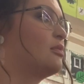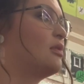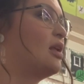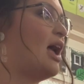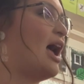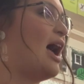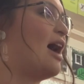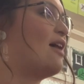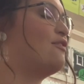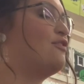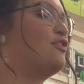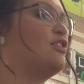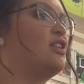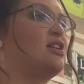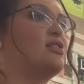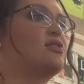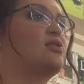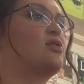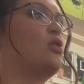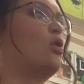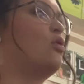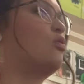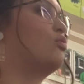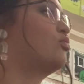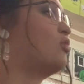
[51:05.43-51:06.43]
have things
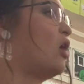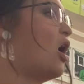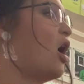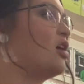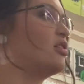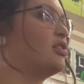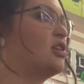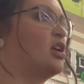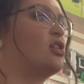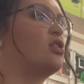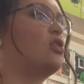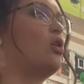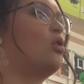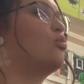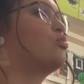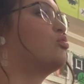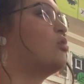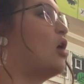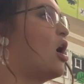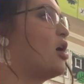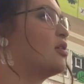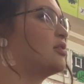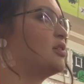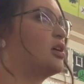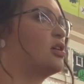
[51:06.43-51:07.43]
go wrong and go
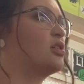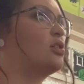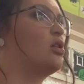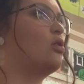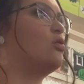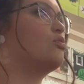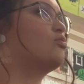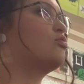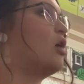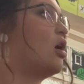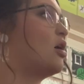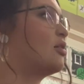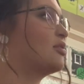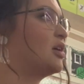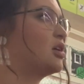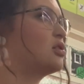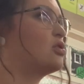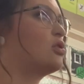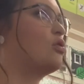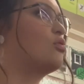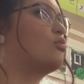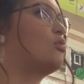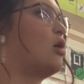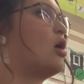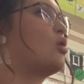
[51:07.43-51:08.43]
wrong and go wrong and
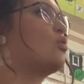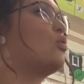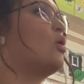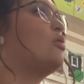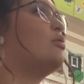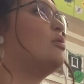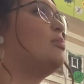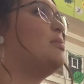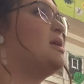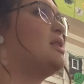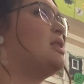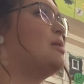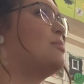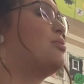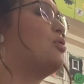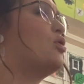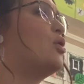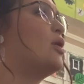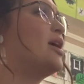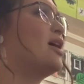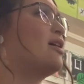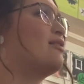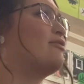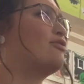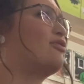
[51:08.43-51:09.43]
go wrong? What would be the
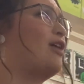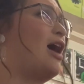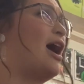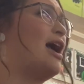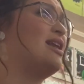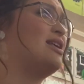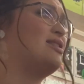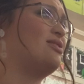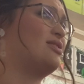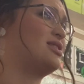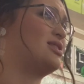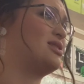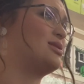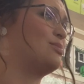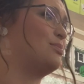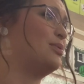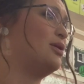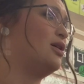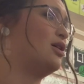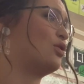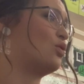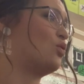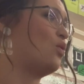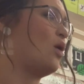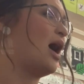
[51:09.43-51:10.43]
point of writing this
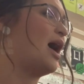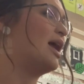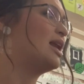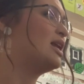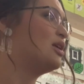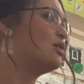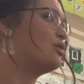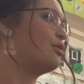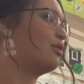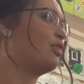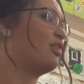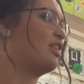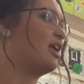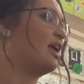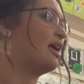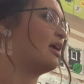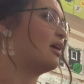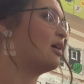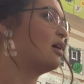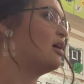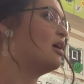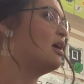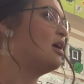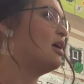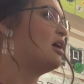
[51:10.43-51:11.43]
book? Why do you think
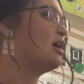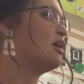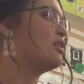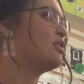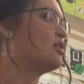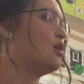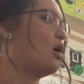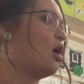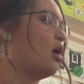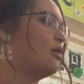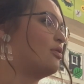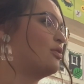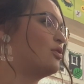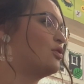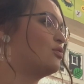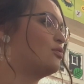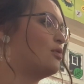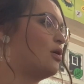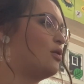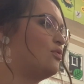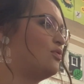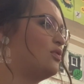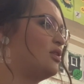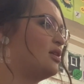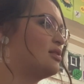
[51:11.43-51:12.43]
the author
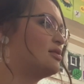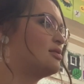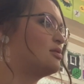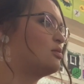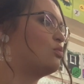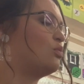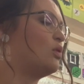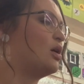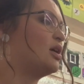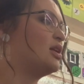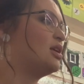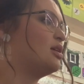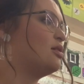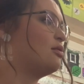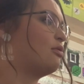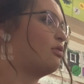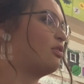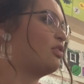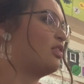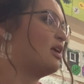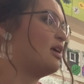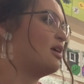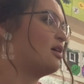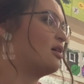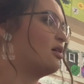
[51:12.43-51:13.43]
wrote this? What do you
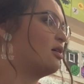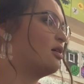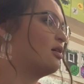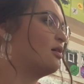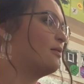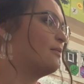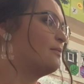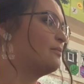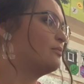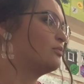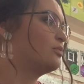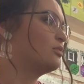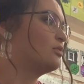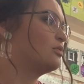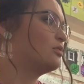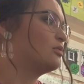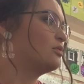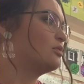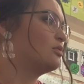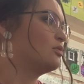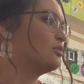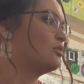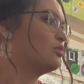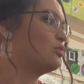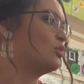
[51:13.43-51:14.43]
think
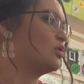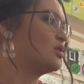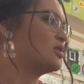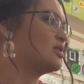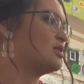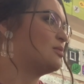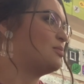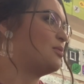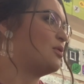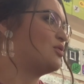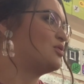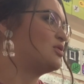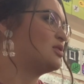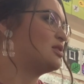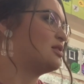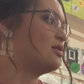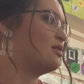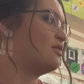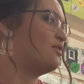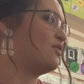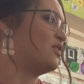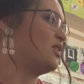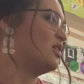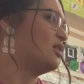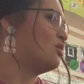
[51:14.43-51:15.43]
we're supposed to
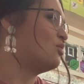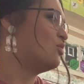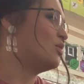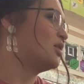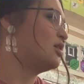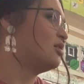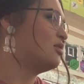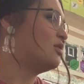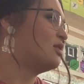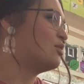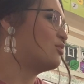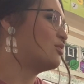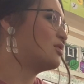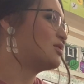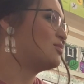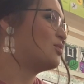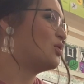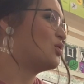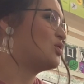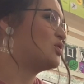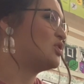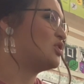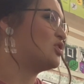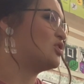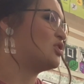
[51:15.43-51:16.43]
feel? What do you think we're
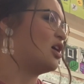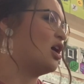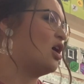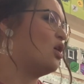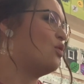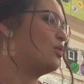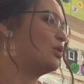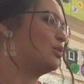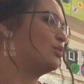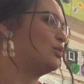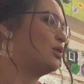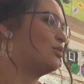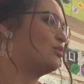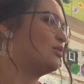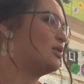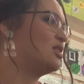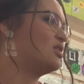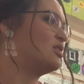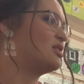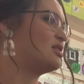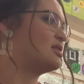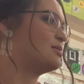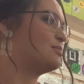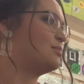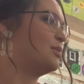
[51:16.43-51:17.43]
supposed to know when we read
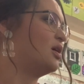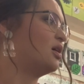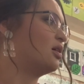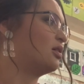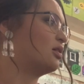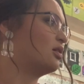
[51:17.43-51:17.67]
this book?